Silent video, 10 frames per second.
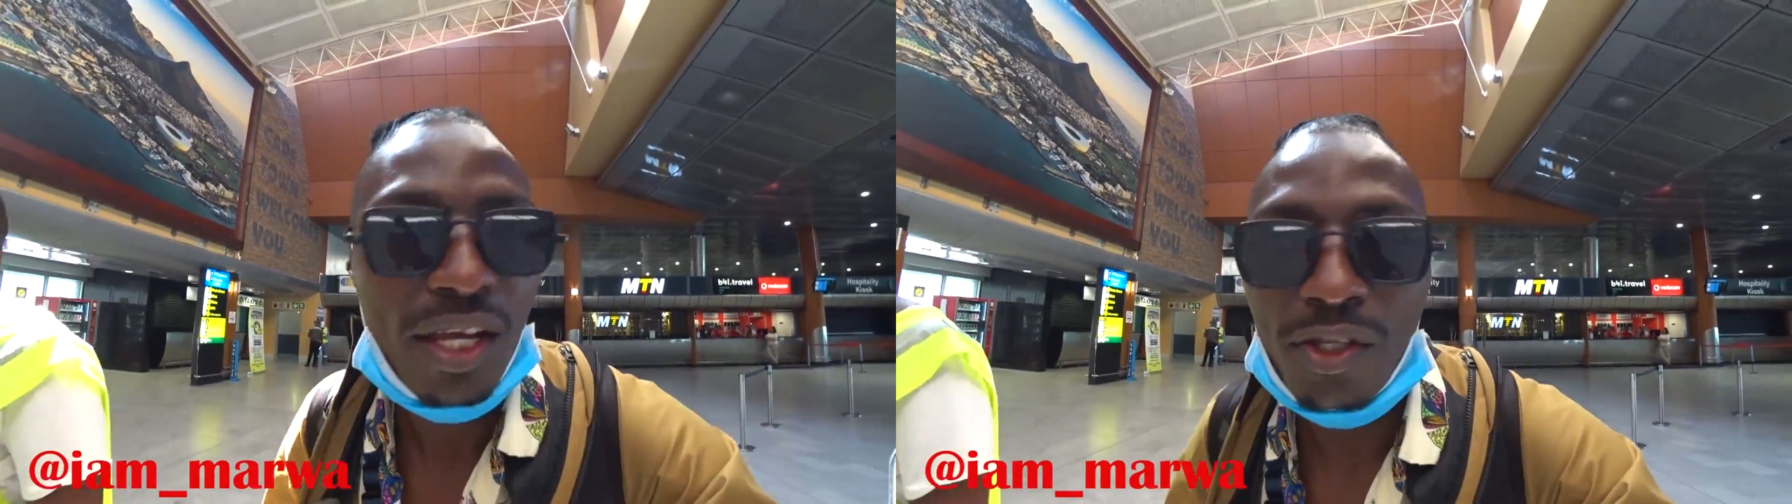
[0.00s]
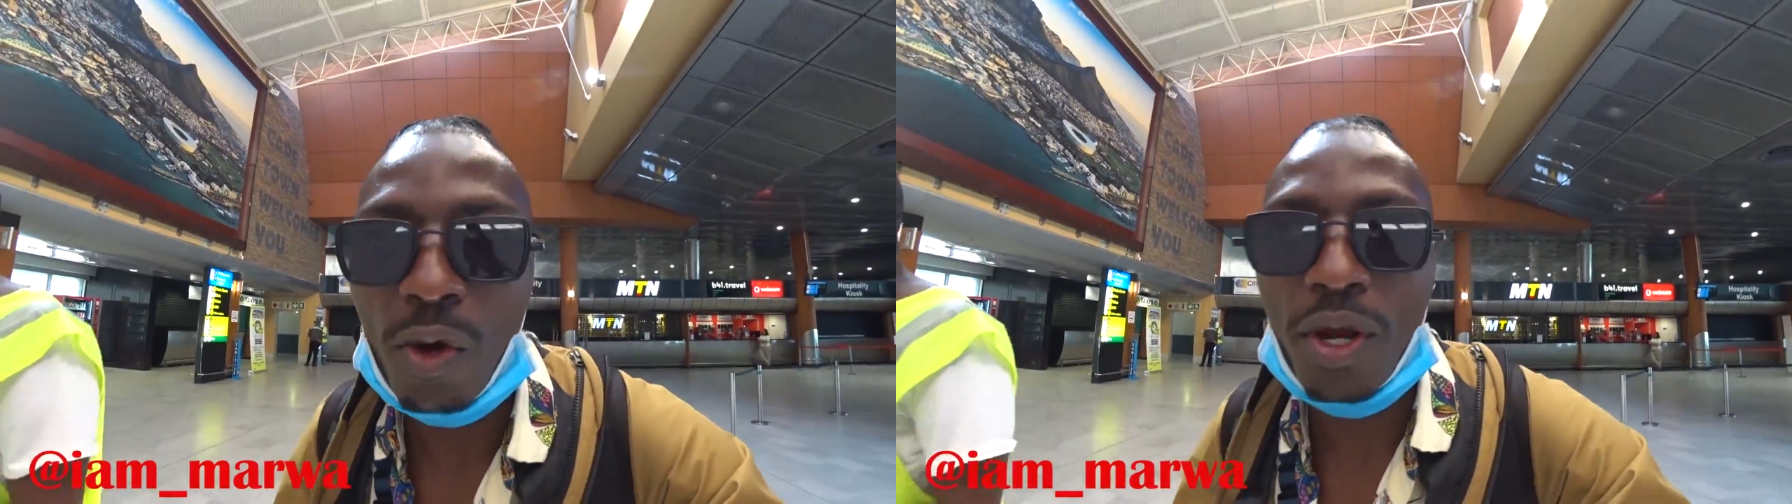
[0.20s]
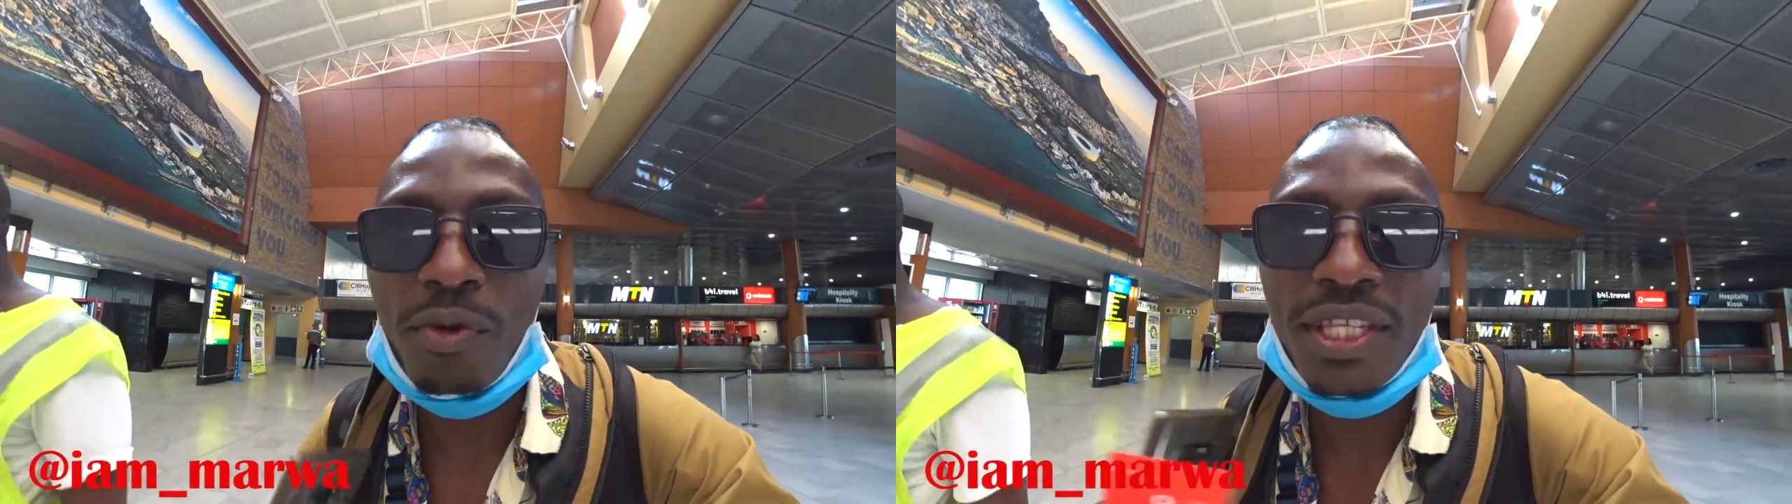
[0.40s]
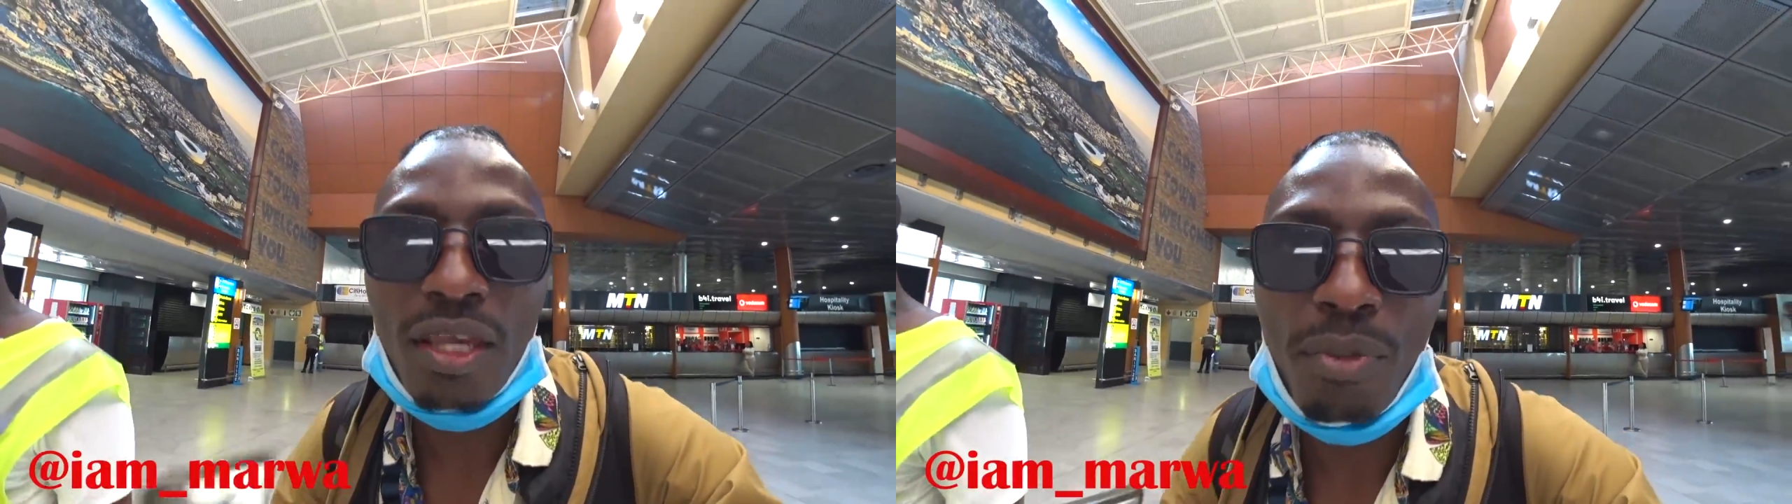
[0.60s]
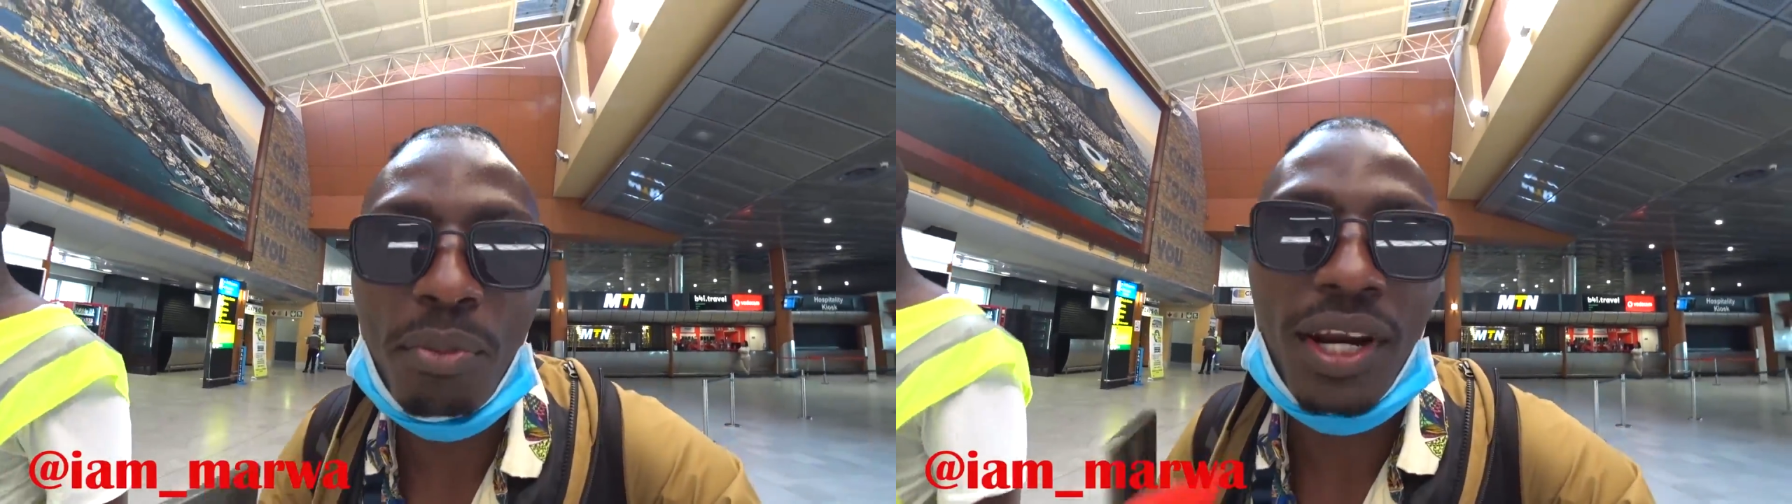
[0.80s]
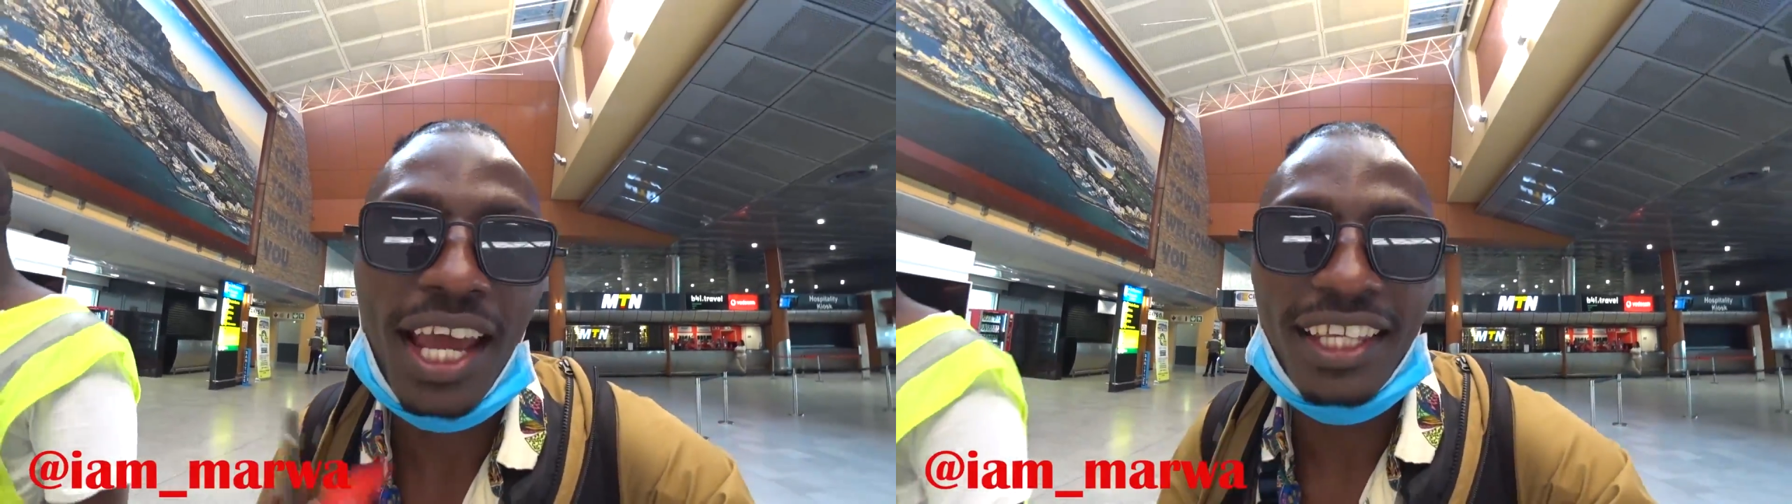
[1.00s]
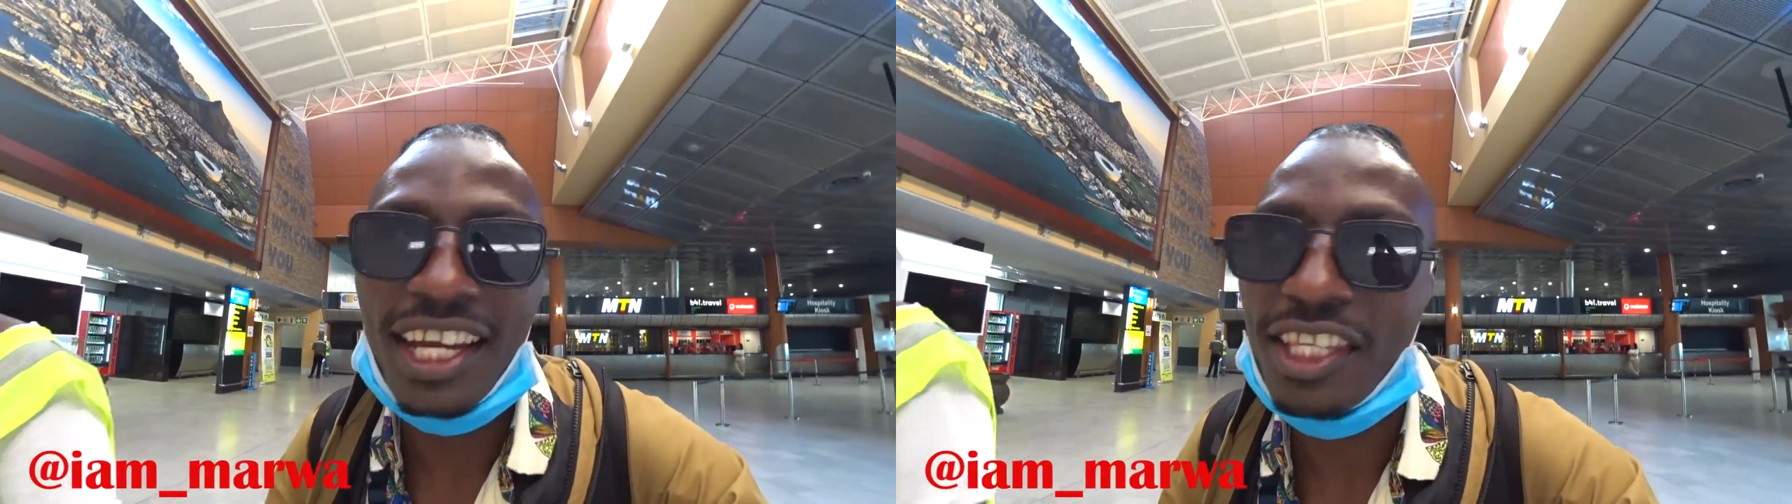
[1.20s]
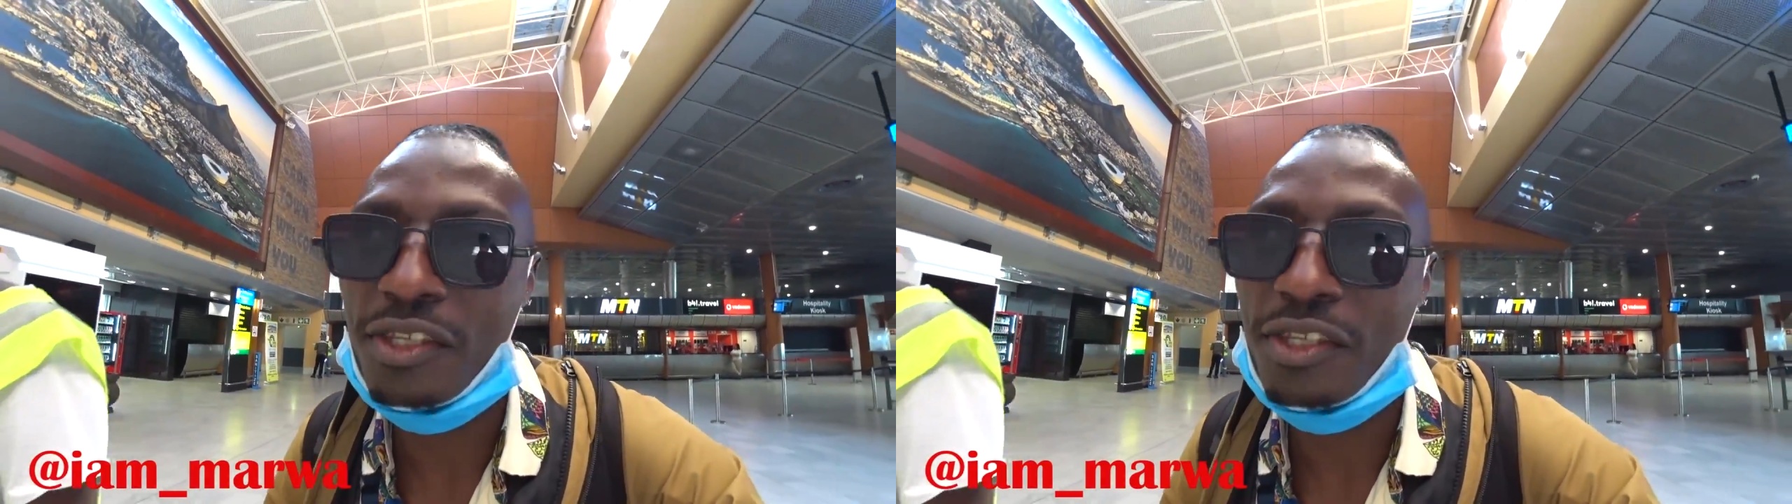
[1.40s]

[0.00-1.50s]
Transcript: So when we see people like that